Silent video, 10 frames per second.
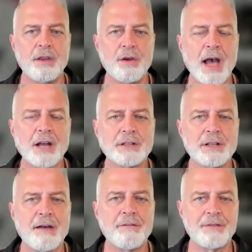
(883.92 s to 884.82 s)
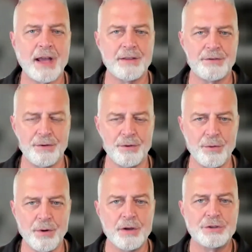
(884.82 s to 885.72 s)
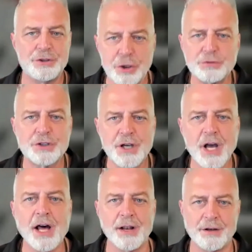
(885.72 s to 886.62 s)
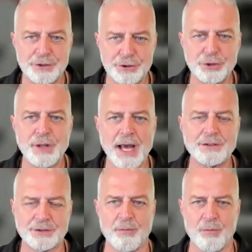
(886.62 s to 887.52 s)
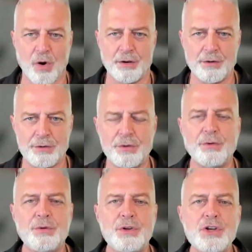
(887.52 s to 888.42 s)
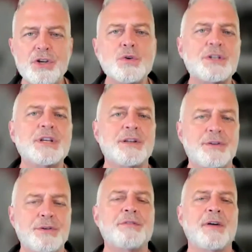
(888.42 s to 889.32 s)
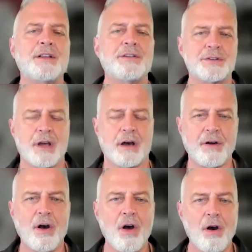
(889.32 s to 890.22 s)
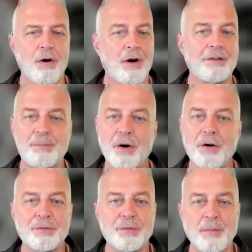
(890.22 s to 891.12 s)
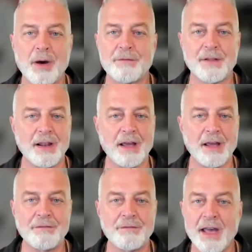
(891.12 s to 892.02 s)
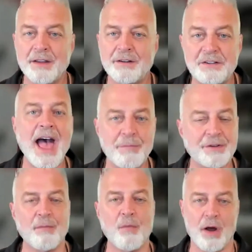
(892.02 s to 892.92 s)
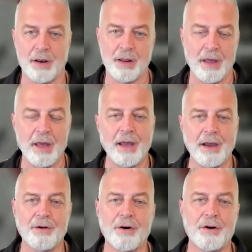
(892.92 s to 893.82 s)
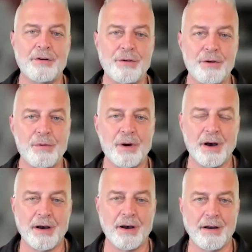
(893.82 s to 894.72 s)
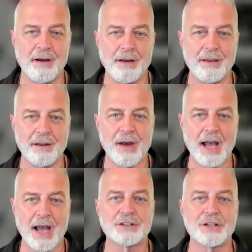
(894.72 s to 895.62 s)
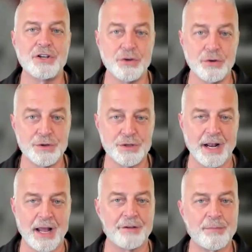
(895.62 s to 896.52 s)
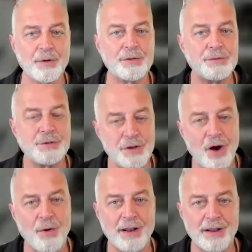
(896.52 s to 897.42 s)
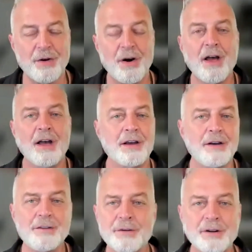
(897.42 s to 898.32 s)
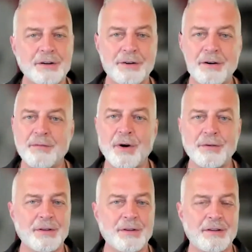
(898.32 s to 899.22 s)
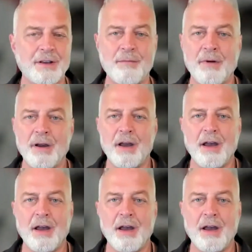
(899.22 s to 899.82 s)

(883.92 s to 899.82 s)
you actually have had to shoot the gun, shoot at someone to use it to defend yourself. Or I suppose with a butterfly knife, stab someone in order to, uh, you know, actually use it as opposed to show it. You know, guns are a deterrent. Most of the time,